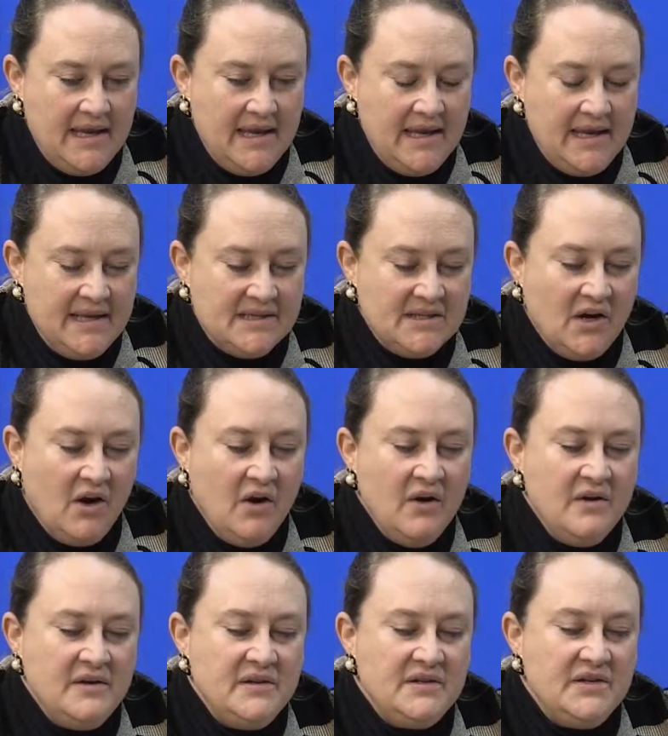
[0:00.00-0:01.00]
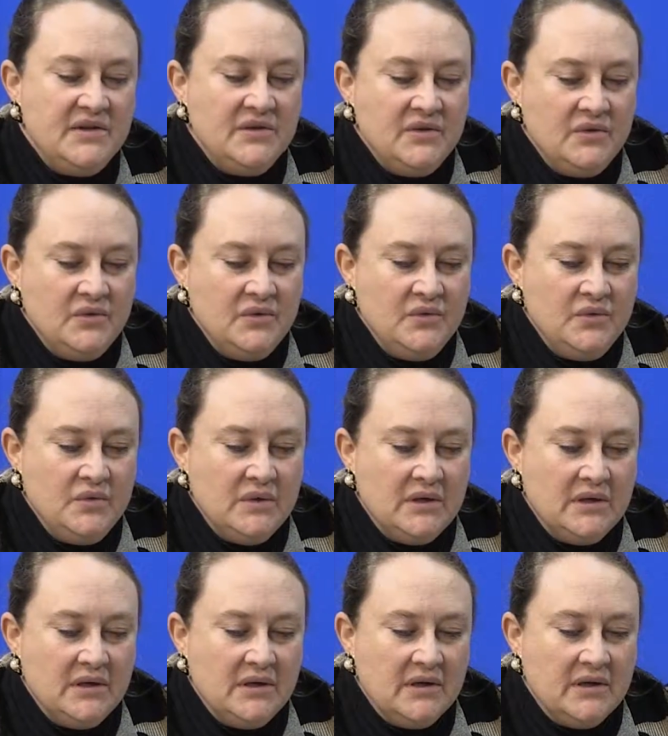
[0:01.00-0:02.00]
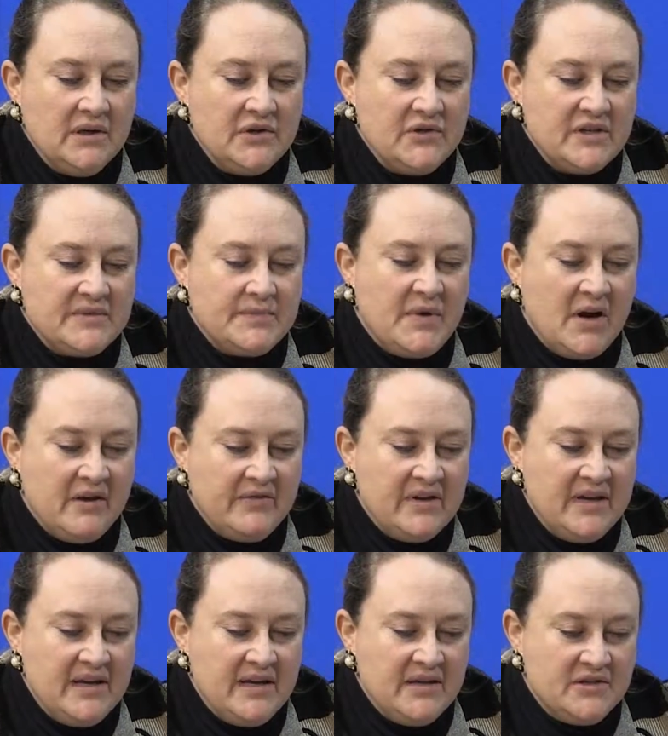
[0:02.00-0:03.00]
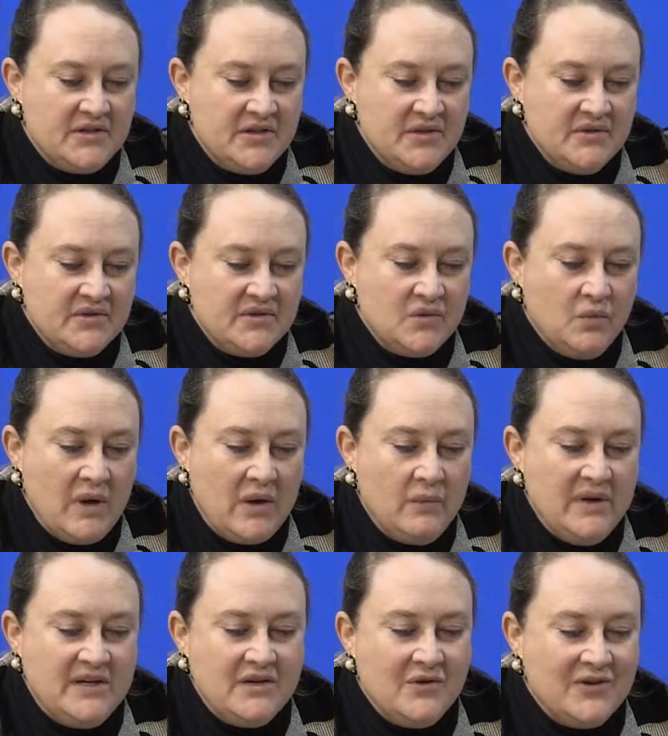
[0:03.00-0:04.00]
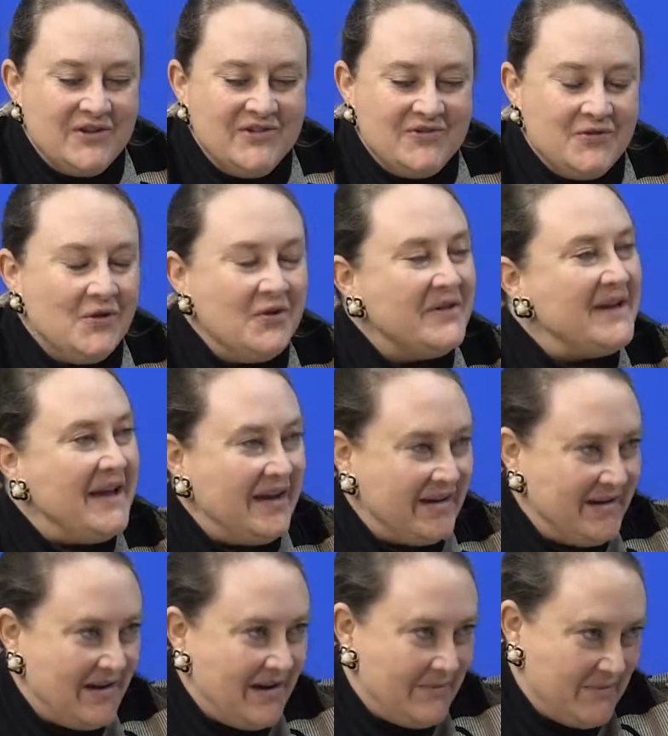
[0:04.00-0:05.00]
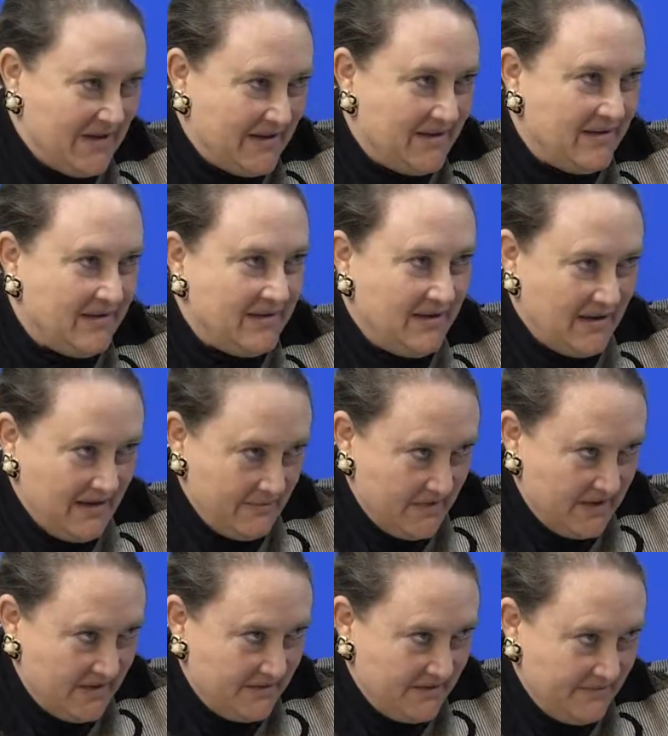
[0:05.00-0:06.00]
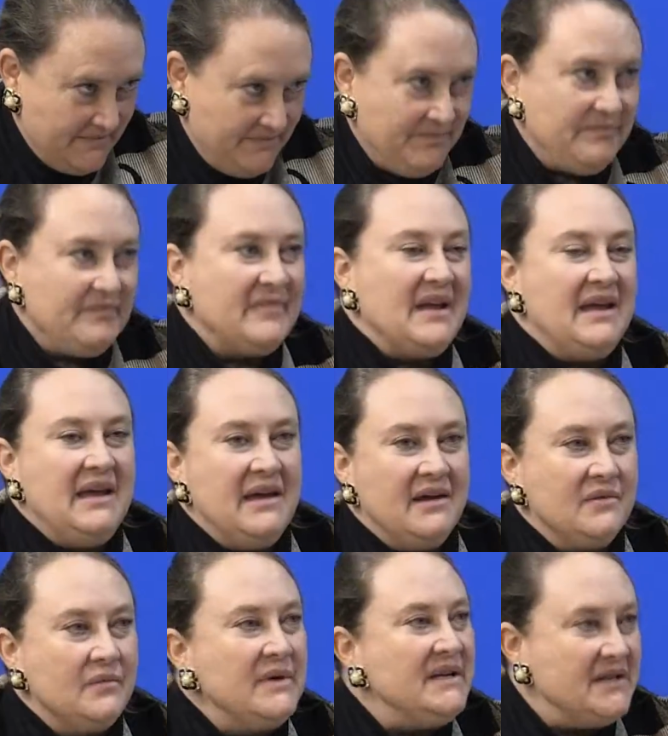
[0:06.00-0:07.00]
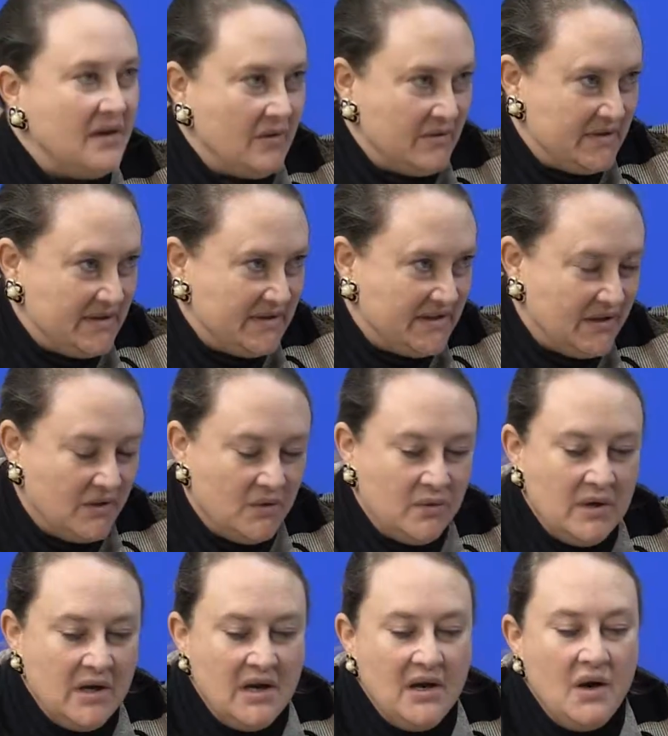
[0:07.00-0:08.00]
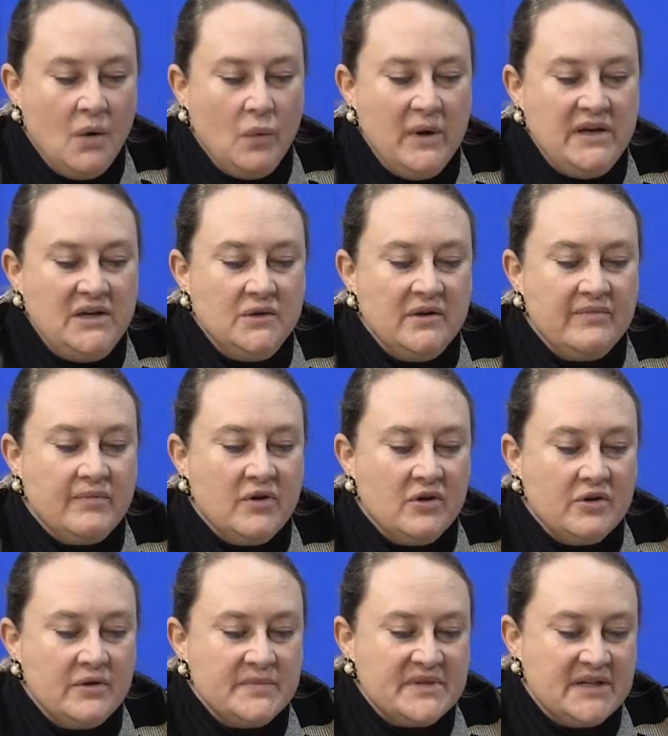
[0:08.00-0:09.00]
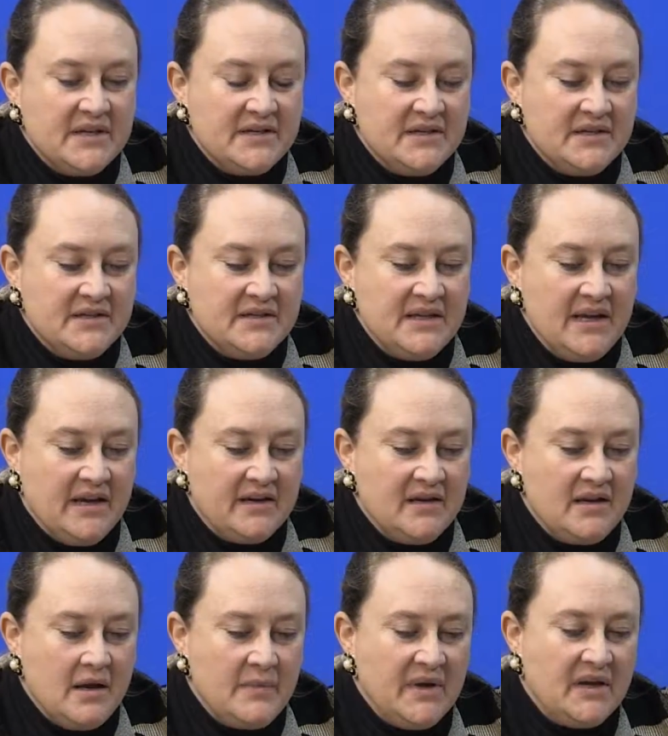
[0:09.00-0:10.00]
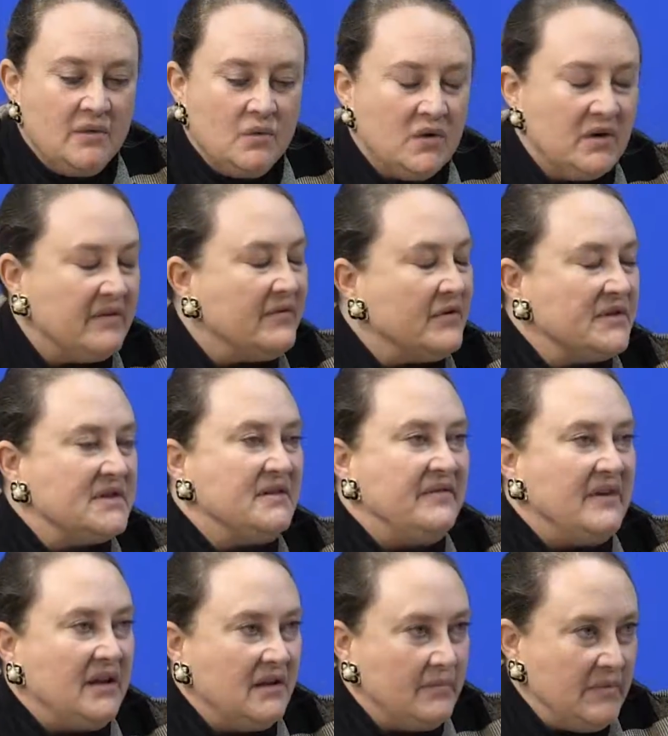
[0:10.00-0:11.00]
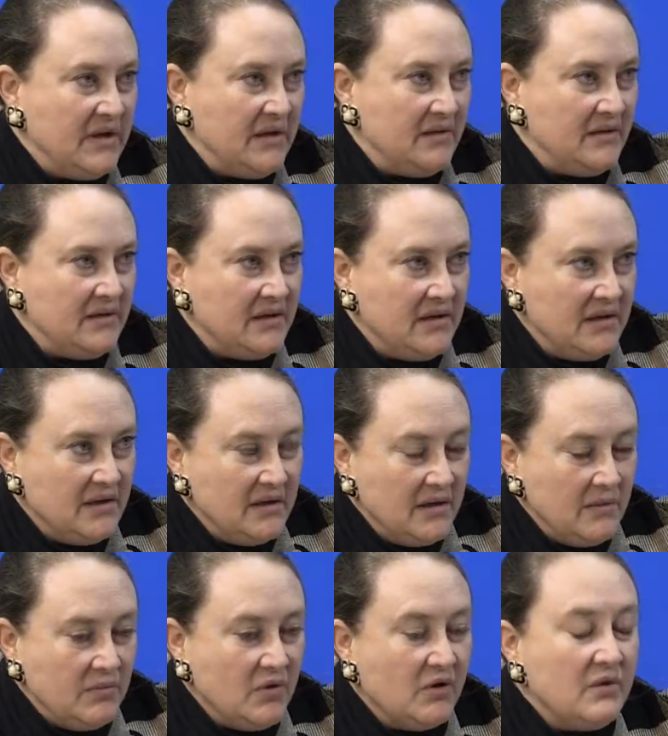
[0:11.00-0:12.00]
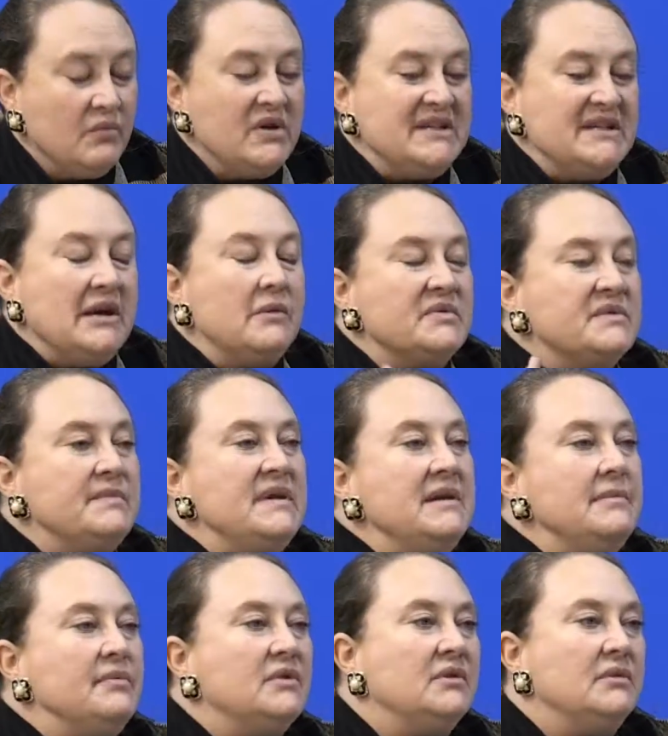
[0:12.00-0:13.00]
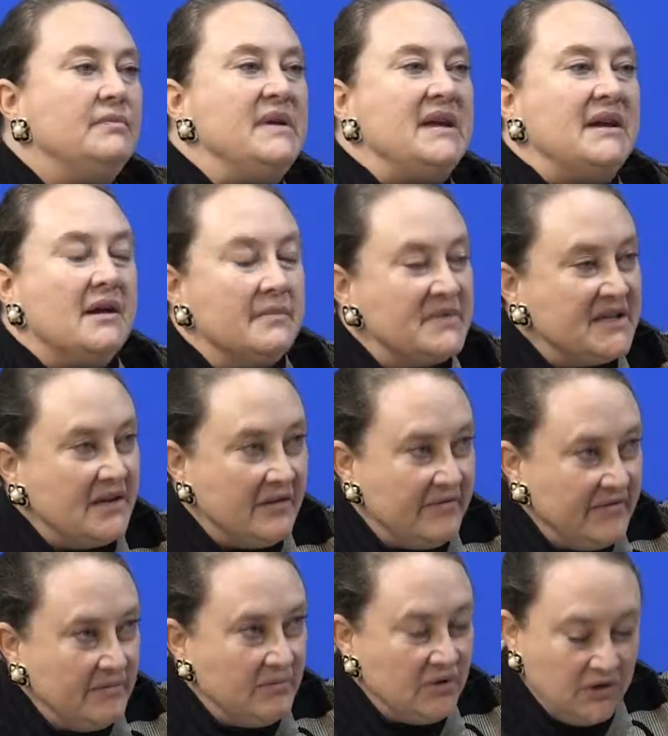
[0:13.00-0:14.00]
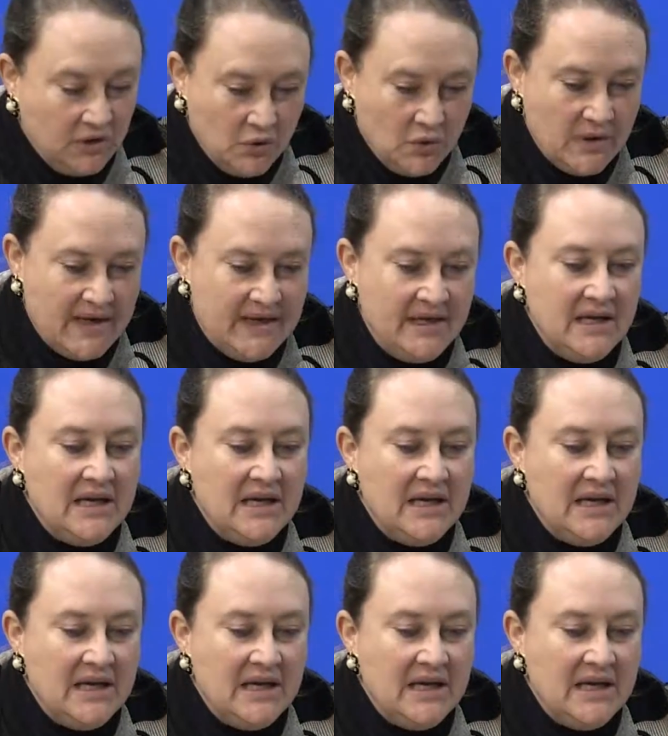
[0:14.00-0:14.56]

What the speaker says: It's hard to address poverty issues when we don't control the economic climate, and we don't. So we do have programs such as the Economic and Workforce Development Program, which helps people become self-employed.